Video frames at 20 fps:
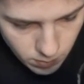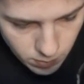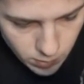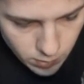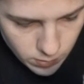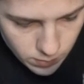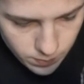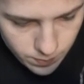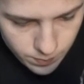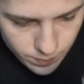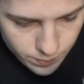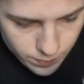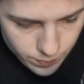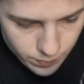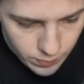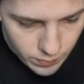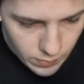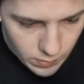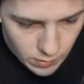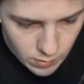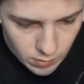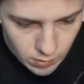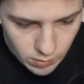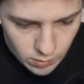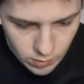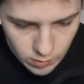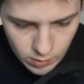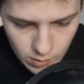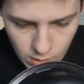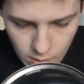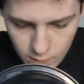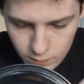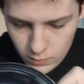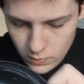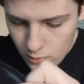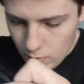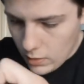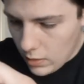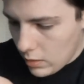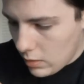But
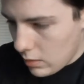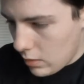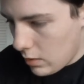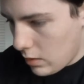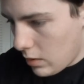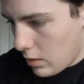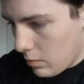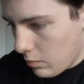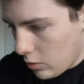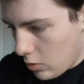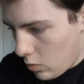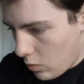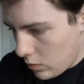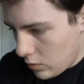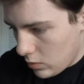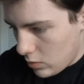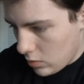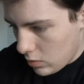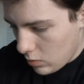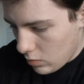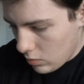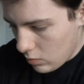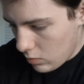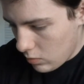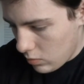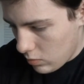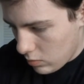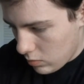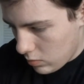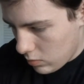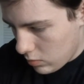after that, I'm going to